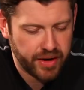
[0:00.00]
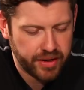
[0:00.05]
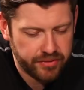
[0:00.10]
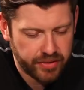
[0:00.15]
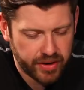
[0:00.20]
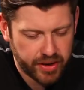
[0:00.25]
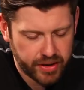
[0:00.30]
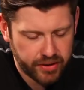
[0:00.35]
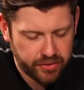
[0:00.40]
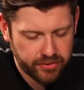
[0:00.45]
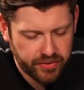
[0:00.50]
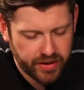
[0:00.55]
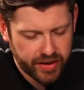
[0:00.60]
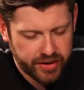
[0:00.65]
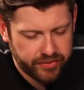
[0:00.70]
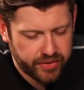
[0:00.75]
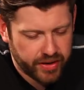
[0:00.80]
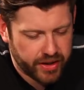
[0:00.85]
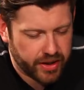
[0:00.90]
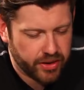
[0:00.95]
Very, very,
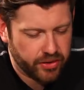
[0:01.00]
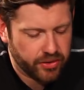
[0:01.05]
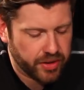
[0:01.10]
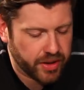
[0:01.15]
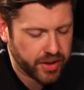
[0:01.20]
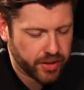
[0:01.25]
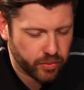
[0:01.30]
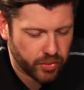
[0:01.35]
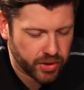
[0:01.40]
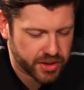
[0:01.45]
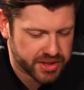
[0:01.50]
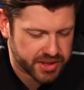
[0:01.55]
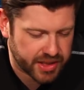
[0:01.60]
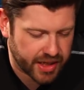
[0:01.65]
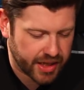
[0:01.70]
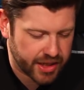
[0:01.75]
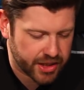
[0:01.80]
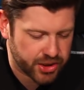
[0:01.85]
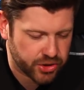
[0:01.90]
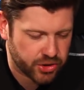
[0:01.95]
very, very annoying. And once
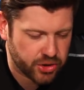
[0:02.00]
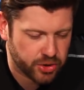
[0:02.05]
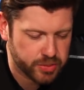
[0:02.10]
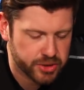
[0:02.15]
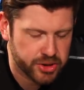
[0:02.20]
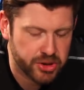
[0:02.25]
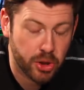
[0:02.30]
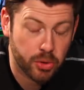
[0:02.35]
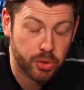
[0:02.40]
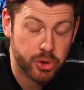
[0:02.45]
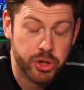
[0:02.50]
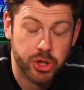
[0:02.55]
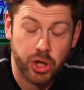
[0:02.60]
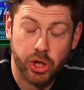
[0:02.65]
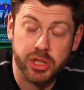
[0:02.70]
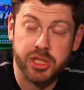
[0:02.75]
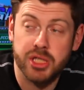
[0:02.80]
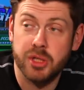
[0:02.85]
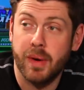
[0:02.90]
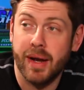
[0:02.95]
again, it should come as no
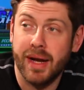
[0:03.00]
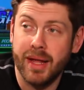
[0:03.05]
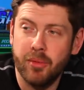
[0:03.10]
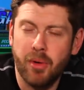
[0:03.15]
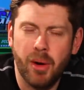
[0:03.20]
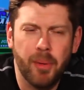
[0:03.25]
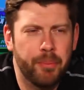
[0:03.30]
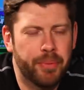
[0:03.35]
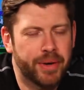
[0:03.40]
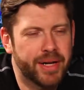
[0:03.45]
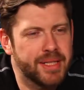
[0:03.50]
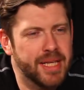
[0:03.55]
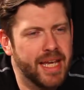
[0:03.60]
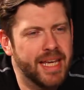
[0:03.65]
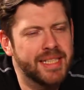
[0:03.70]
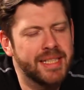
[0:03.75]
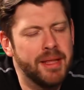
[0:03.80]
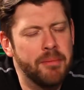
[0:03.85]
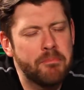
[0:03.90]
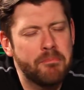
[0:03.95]
shock to anyone, but it,
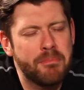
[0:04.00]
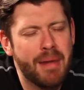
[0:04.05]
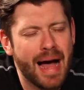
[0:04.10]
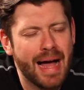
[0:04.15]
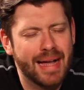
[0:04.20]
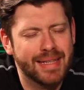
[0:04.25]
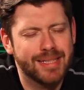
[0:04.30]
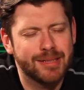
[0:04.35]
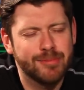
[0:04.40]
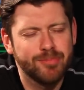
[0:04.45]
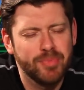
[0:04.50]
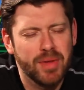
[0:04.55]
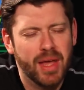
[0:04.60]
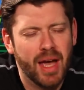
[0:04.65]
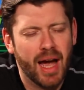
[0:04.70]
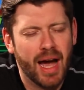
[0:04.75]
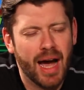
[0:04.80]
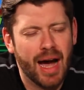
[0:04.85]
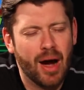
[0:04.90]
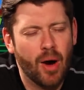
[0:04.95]
isn't it mad
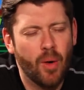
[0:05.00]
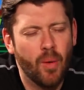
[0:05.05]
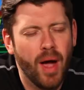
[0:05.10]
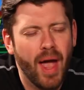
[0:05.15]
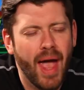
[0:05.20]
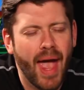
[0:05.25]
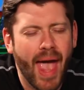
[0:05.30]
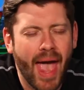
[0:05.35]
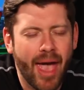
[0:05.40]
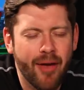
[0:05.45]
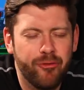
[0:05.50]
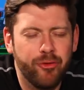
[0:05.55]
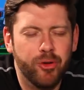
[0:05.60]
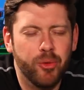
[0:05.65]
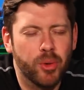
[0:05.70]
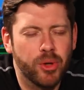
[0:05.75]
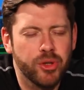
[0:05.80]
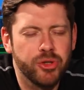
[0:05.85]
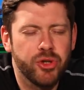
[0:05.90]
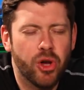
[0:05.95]
how
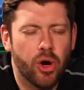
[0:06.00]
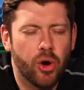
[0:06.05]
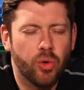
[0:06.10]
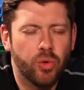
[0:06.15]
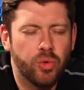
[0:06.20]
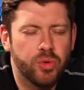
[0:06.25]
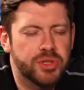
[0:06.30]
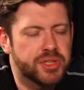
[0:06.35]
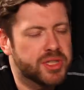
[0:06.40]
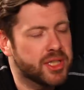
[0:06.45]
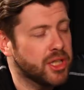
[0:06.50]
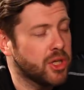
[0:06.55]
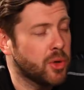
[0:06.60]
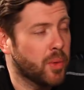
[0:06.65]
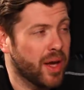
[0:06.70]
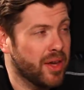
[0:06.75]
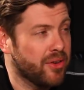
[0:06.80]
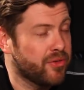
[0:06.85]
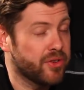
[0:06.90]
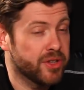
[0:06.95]
everyone knows that
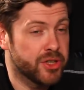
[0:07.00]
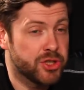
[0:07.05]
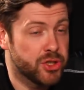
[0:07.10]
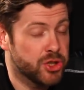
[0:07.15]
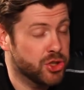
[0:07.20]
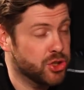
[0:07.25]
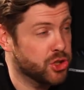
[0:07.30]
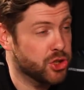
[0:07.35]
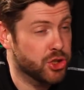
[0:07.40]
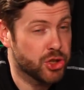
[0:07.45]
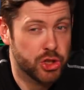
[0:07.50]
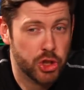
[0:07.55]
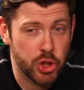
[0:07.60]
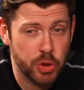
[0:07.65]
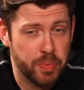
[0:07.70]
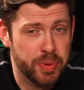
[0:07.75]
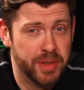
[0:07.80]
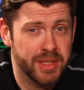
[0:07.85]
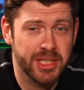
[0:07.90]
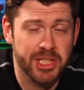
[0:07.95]
UEFA is just
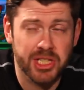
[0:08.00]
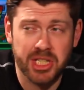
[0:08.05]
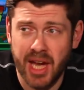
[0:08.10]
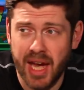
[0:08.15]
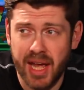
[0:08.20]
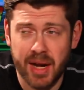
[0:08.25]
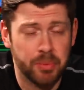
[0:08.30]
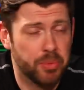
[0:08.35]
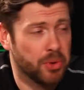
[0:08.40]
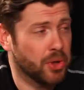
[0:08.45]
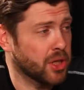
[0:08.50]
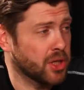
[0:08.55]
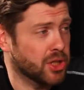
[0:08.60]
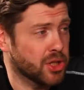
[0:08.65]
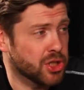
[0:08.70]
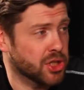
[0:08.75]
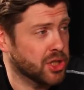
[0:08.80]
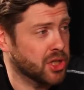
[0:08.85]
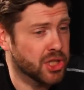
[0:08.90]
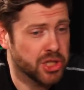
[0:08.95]
stupid and terrible and
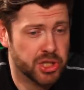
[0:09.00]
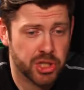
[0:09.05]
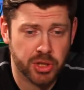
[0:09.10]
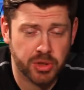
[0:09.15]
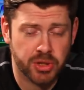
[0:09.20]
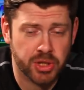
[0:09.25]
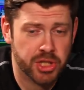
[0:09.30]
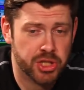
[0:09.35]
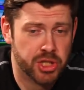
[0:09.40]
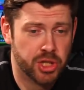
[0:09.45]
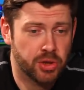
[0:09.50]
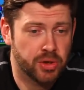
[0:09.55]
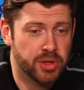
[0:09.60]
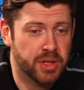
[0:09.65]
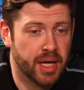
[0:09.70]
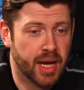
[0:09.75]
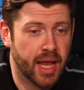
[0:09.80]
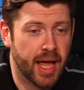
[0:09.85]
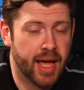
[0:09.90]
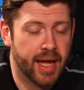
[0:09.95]
there's a, there's a there's an
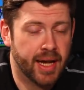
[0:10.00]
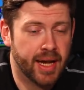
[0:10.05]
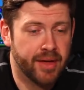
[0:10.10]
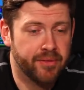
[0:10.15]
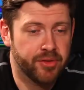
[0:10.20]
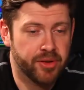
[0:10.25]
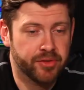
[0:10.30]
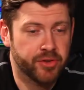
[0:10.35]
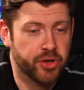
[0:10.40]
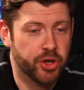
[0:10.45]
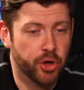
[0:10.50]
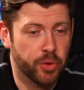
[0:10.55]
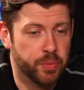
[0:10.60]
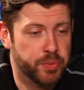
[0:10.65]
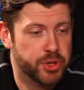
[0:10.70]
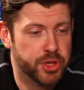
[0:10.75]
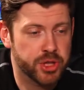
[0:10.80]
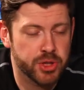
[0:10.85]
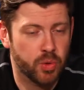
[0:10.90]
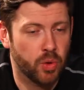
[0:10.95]
underlying level of
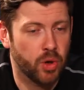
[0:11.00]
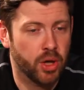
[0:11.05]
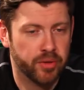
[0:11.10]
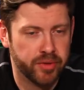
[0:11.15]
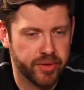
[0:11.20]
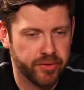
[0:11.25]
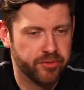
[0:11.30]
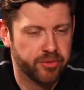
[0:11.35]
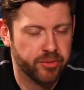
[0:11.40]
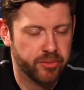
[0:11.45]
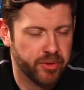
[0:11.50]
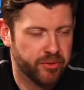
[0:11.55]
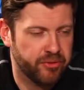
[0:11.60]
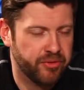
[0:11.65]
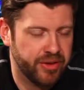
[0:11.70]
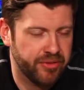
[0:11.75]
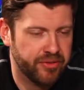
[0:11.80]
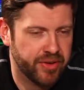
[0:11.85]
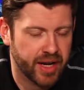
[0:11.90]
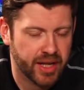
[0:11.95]
corruption to all of it from
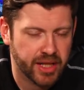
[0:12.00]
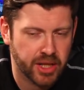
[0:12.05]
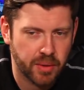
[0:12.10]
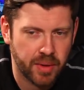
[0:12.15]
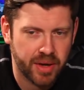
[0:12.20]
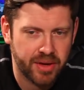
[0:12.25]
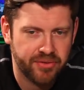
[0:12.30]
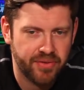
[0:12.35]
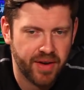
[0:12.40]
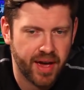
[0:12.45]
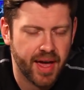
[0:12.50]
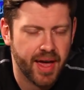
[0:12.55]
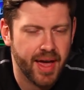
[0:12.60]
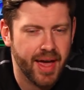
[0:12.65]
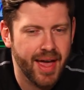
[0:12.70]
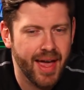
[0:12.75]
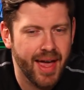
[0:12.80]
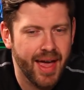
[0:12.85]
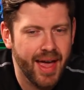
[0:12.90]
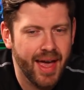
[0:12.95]
FIFA and UEFA.
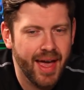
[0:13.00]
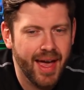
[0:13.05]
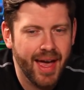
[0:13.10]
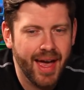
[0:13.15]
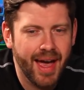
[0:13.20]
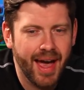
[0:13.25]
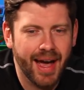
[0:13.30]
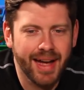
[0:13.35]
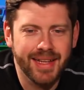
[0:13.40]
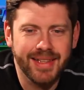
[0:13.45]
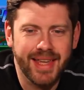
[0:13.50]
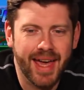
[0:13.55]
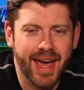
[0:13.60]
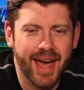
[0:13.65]
And